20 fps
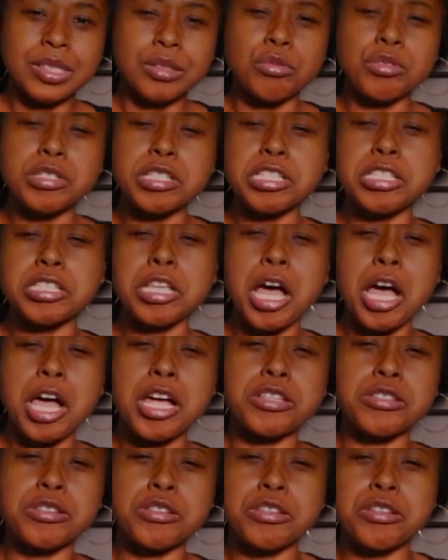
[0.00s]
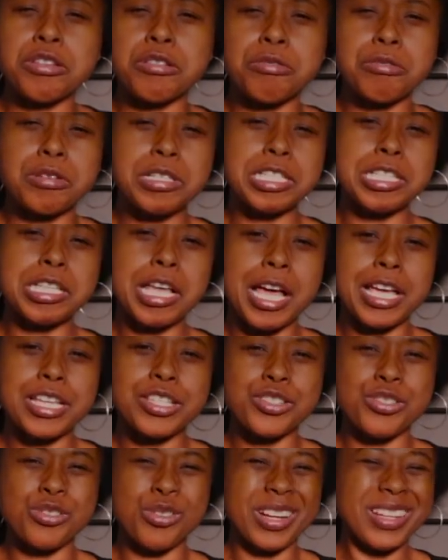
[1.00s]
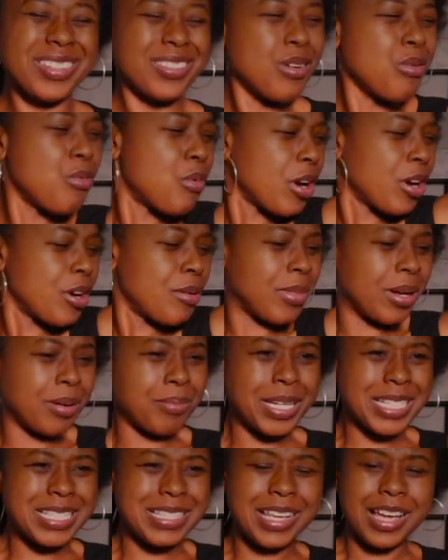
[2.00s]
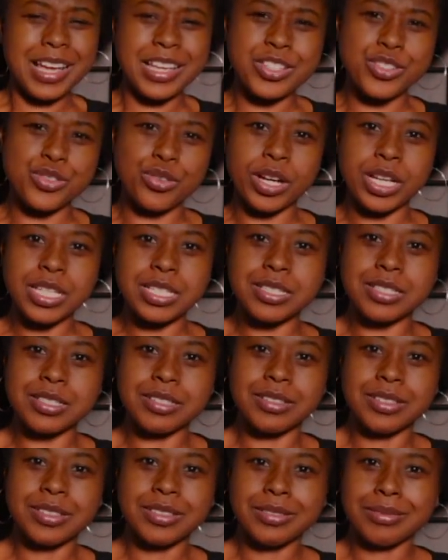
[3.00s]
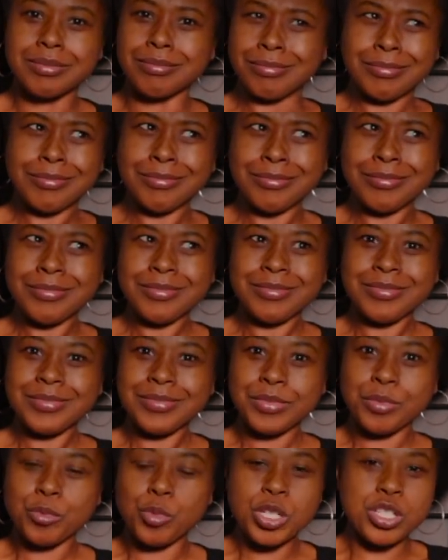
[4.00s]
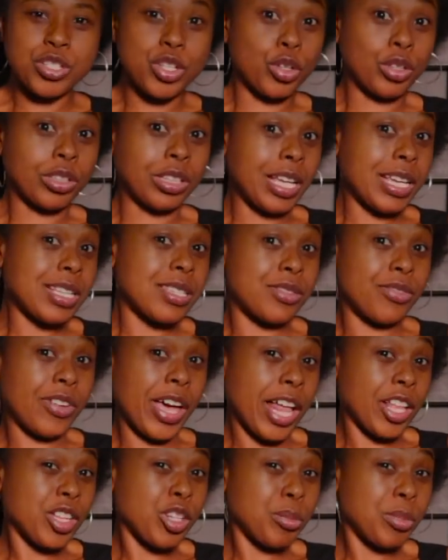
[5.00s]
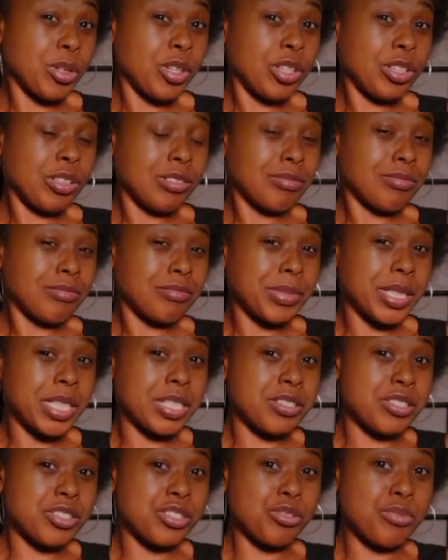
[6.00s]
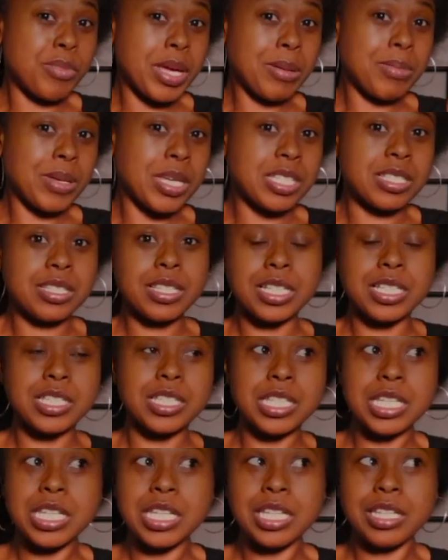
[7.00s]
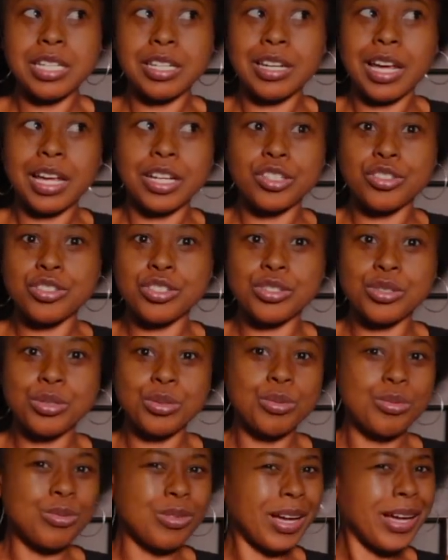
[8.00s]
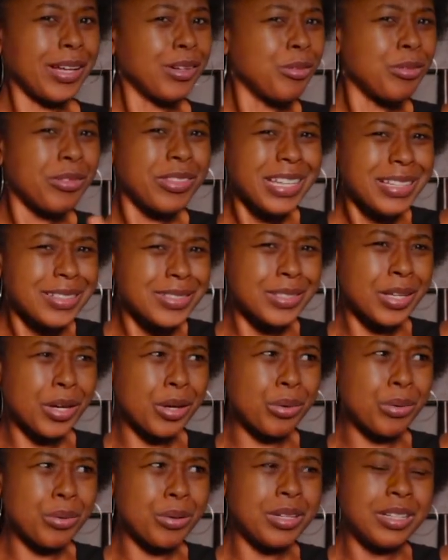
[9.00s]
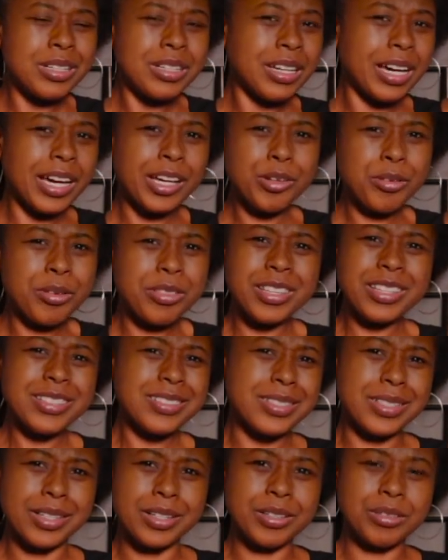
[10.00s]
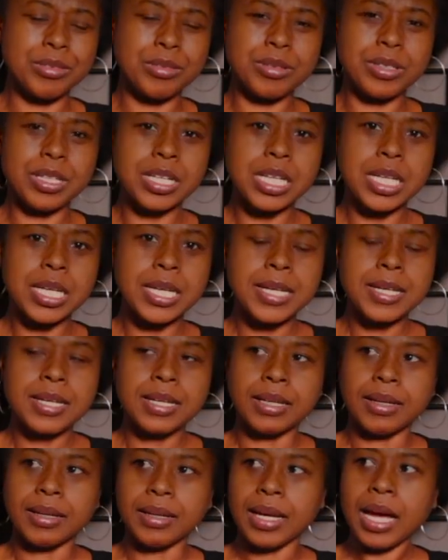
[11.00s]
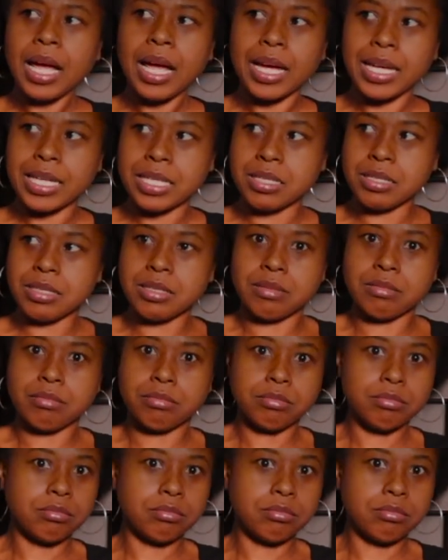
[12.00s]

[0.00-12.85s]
What size are you? What size dress? Don't worry about my size dress. What, you're less valuable because you may be a 16 and not a 2? I don't think so. I don't think so. Guys.